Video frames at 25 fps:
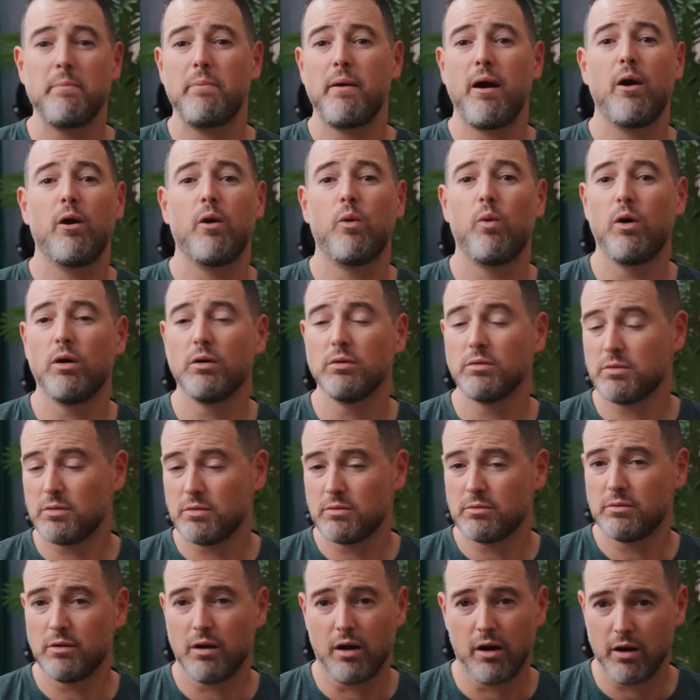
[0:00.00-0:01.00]

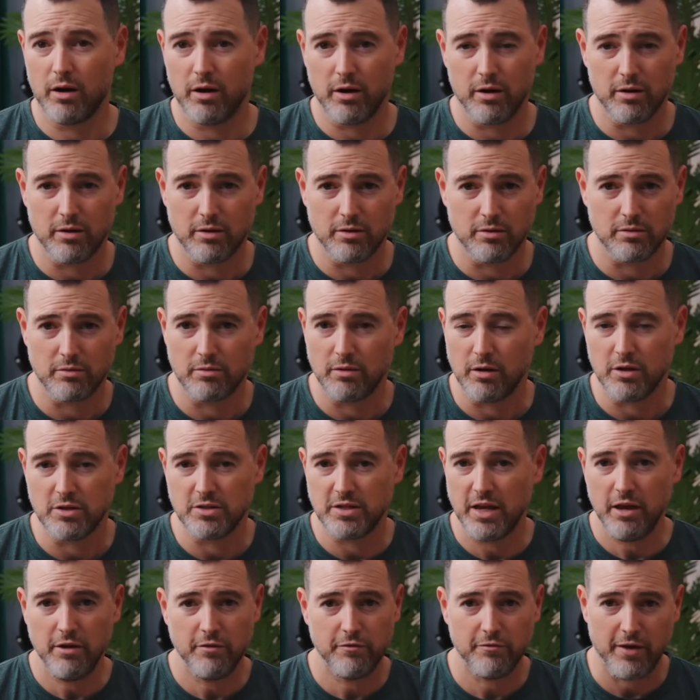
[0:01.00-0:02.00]
Powerwalls are, are
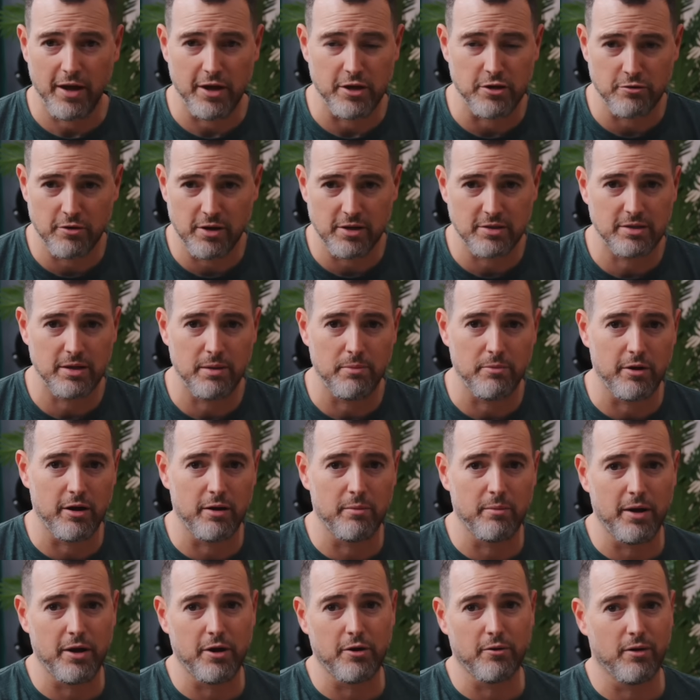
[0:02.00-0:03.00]
safe. I trust them. They're
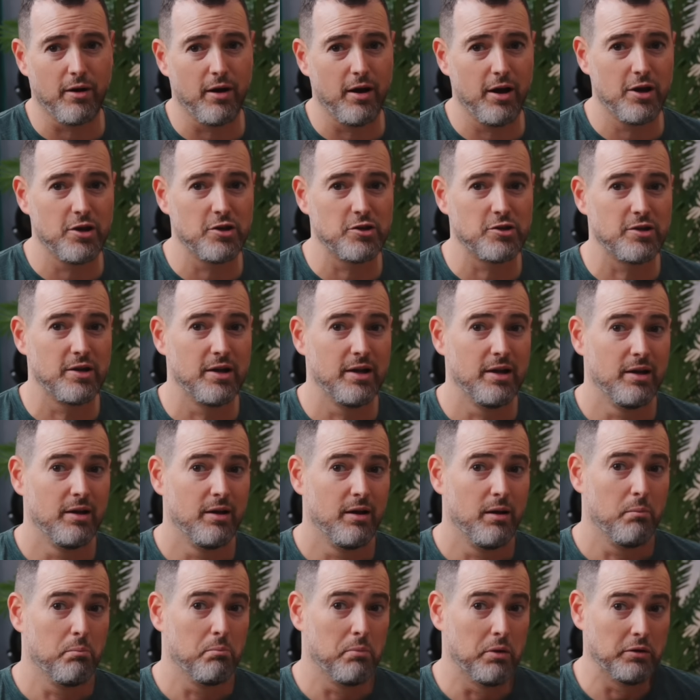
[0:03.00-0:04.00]
in my garage,
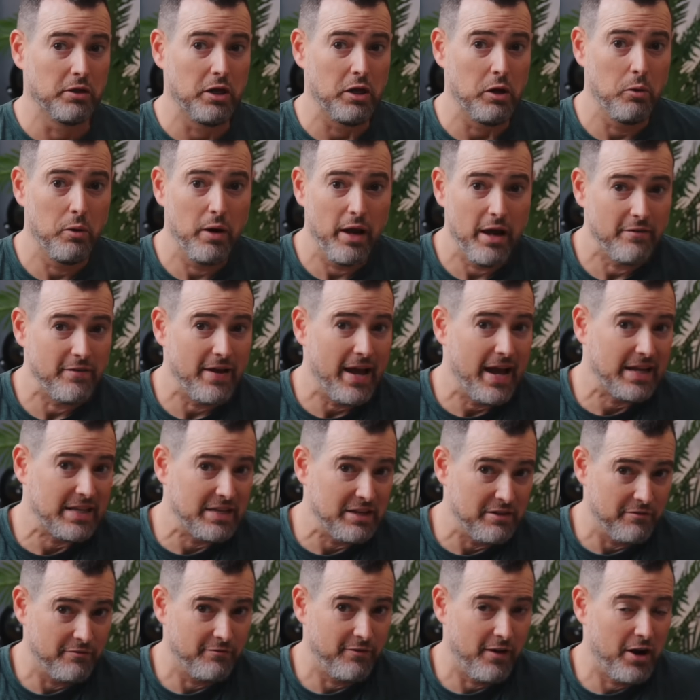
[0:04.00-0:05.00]
but they don't have
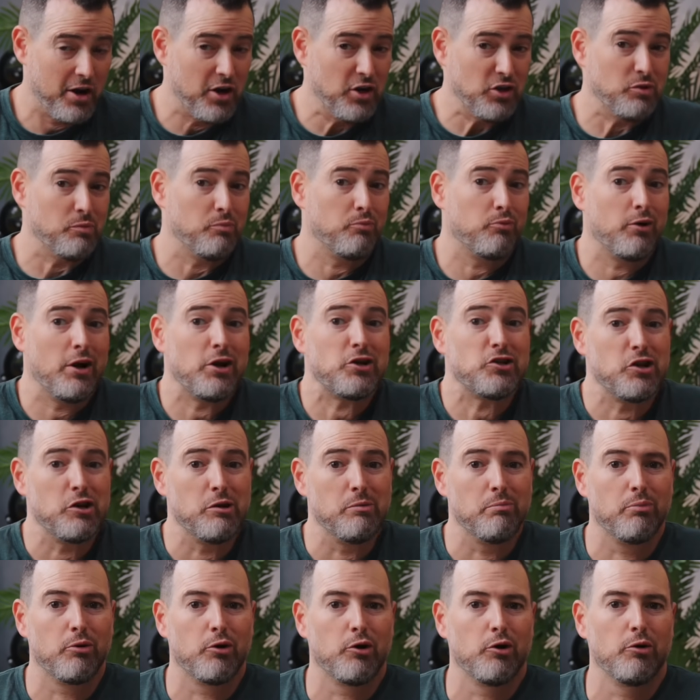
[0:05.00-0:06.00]
active fire
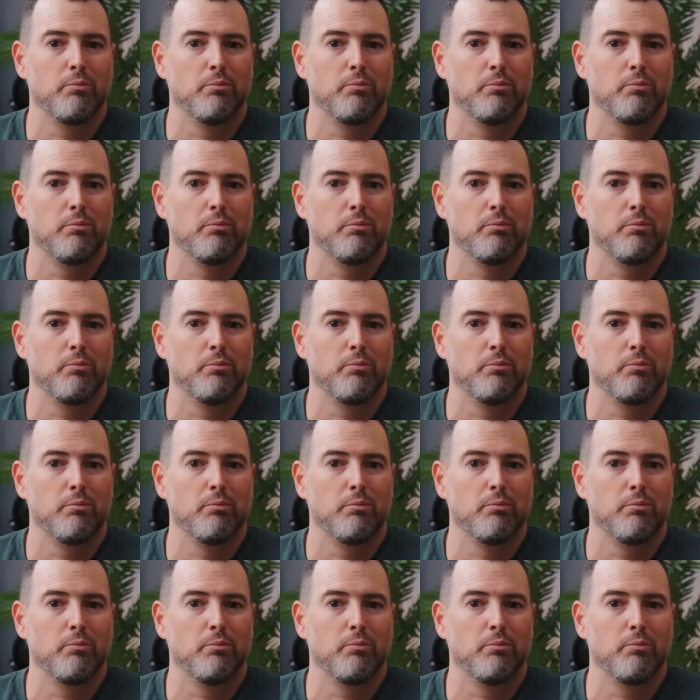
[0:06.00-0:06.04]
suppression per